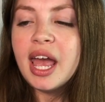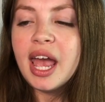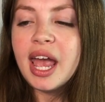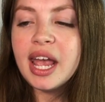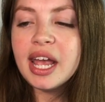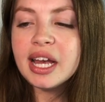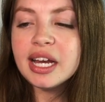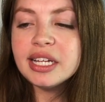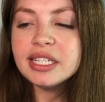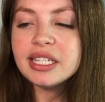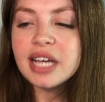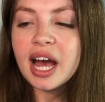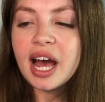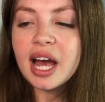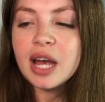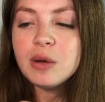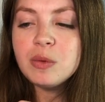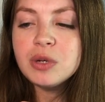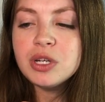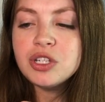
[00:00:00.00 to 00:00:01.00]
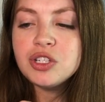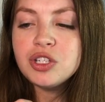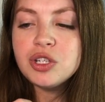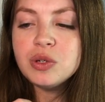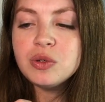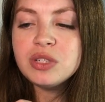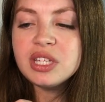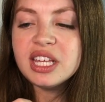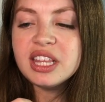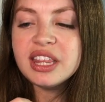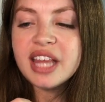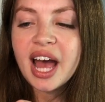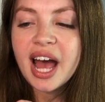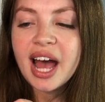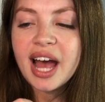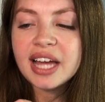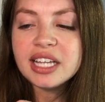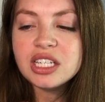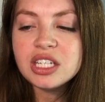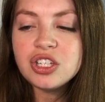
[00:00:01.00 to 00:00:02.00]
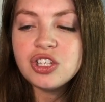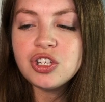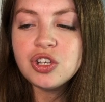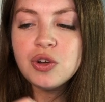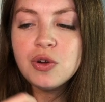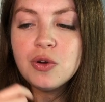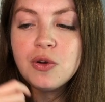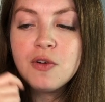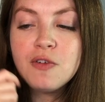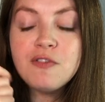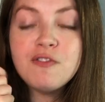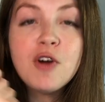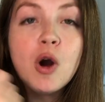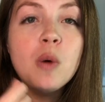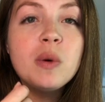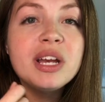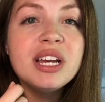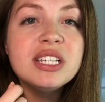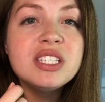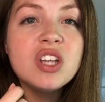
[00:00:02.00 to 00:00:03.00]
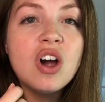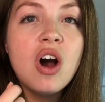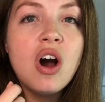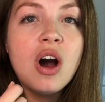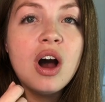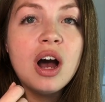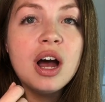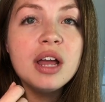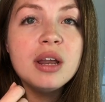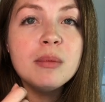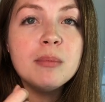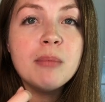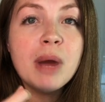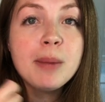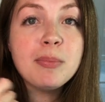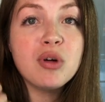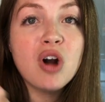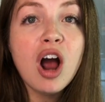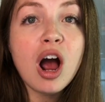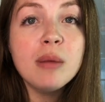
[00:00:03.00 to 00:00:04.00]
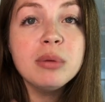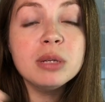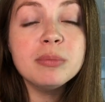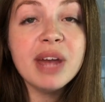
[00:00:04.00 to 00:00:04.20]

and I was using that to focus on my problem